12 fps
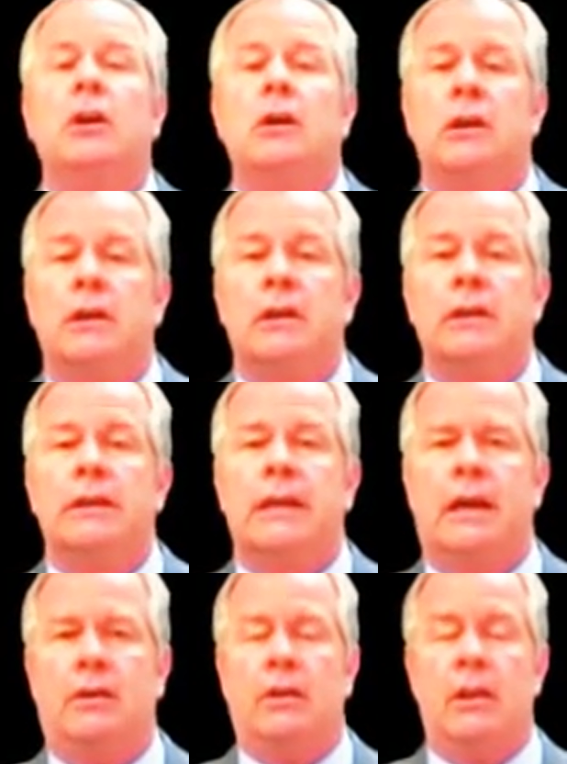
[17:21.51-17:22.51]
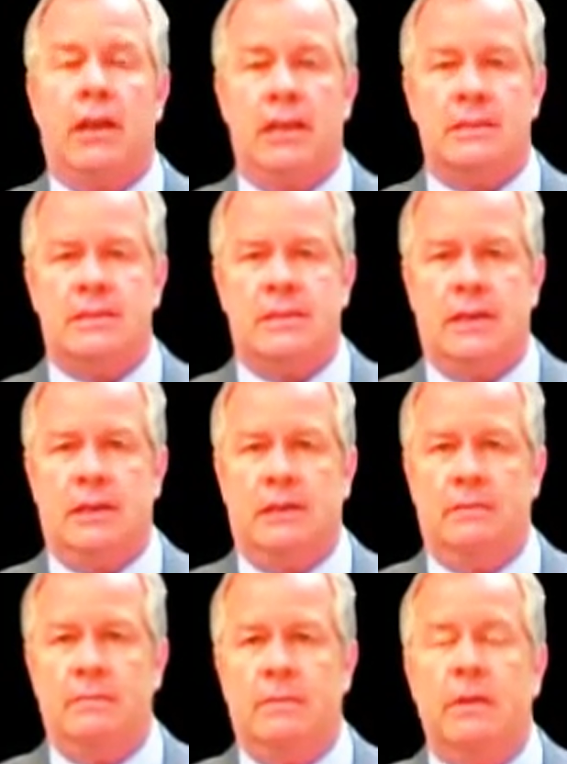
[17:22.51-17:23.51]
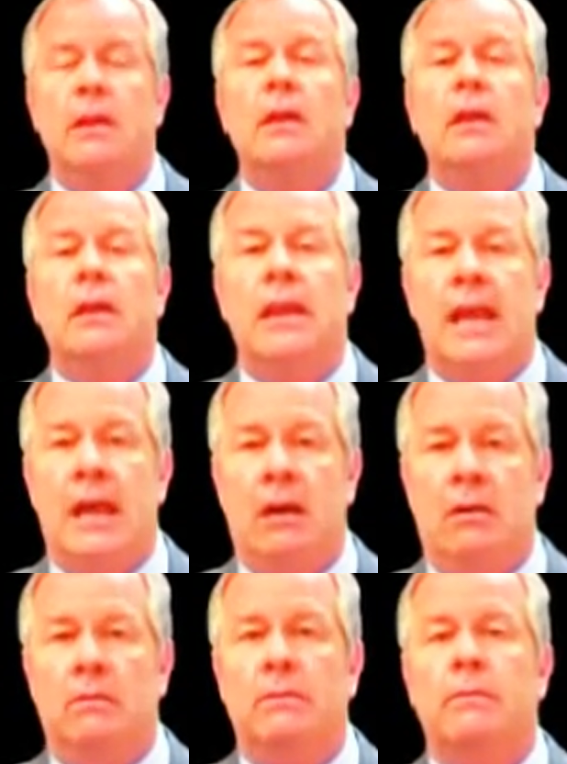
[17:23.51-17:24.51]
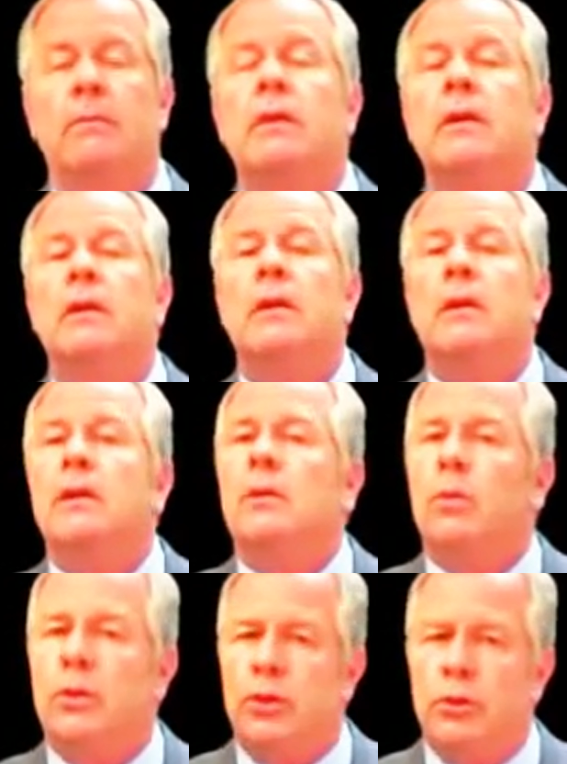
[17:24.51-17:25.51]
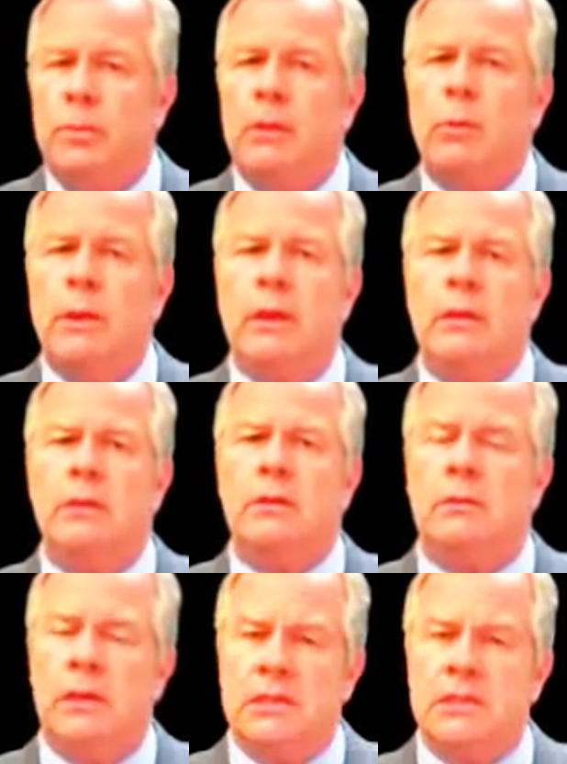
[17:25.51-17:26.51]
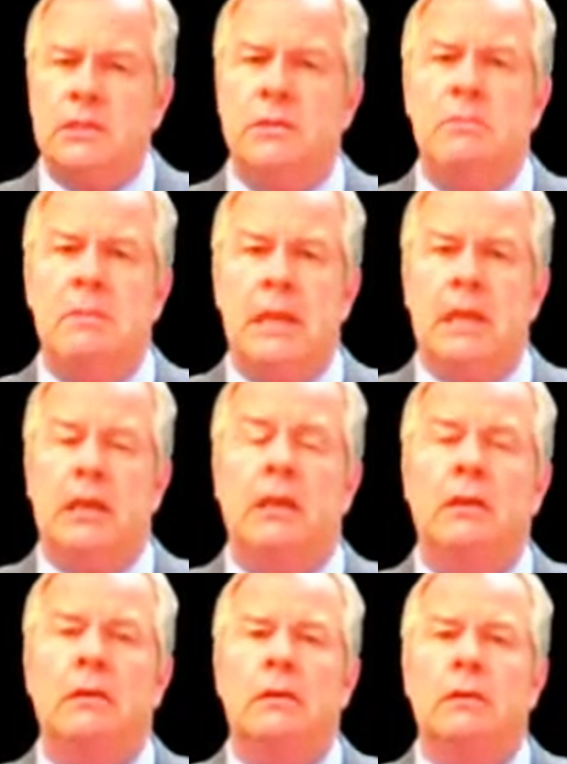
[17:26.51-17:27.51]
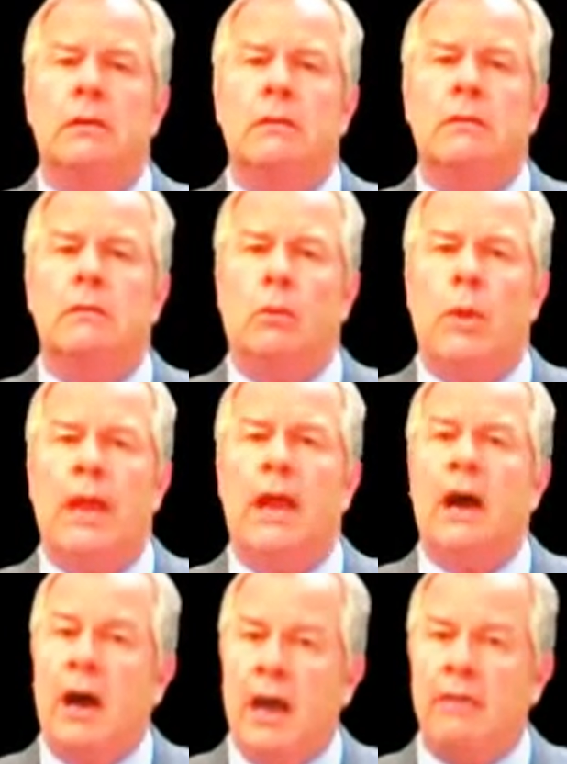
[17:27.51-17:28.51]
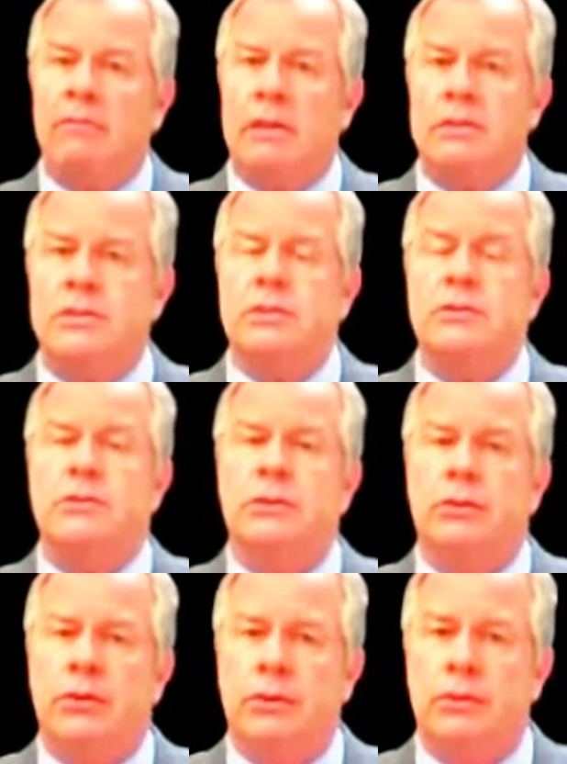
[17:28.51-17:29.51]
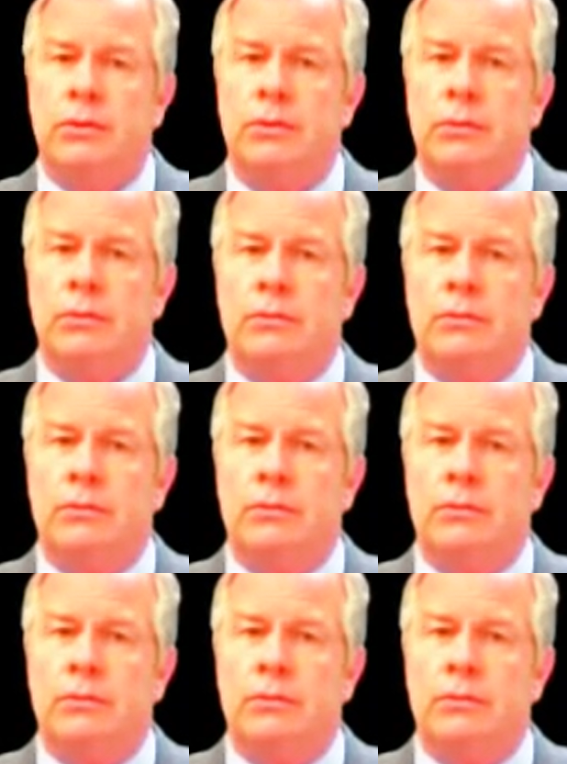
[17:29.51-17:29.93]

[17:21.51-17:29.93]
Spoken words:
"Good," our client said. "Now, would you be willing to listen to me the way I've listened to you?"